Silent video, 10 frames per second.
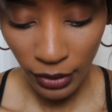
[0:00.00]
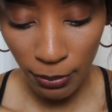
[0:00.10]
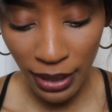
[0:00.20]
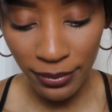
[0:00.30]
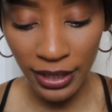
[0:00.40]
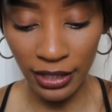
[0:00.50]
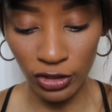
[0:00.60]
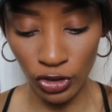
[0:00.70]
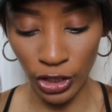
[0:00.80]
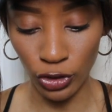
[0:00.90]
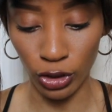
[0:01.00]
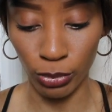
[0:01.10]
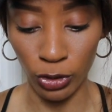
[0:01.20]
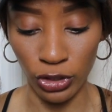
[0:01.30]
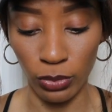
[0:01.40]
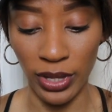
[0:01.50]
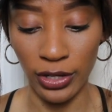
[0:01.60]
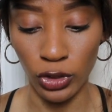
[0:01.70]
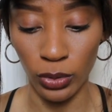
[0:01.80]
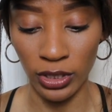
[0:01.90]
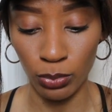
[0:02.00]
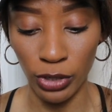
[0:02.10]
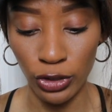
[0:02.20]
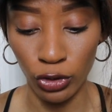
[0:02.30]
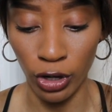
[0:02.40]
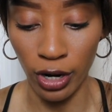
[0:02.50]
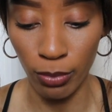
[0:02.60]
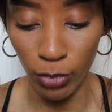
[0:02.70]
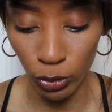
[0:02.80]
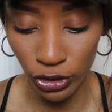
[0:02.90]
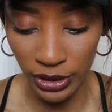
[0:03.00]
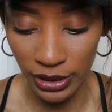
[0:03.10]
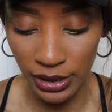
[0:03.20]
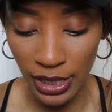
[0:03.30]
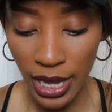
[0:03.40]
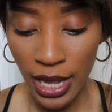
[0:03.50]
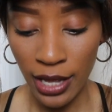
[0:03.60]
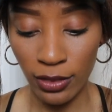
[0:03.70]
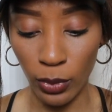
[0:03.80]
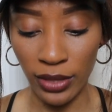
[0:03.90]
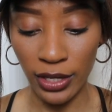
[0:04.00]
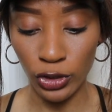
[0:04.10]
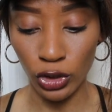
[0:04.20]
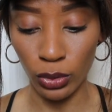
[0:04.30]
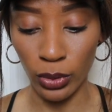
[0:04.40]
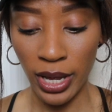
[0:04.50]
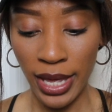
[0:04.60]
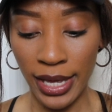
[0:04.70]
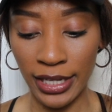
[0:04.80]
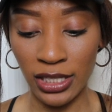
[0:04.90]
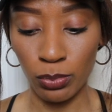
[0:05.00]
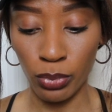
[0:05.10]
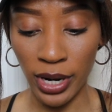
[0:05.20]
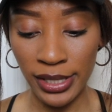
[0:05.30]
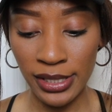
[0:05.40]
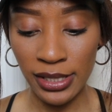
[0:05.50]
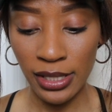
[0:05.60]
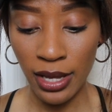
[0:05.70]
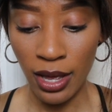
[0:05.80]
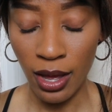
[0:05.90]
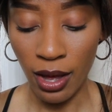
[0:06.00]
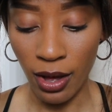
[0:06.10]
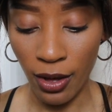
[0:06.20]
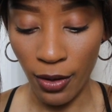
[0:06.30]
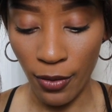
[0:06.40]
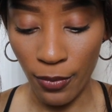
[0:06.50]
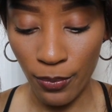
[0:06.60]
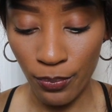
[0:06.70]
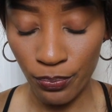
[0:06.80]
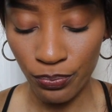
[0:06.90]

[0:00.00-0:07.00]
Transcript: maybe needing to change your approach in the way that you express your emotions in the way that you express um,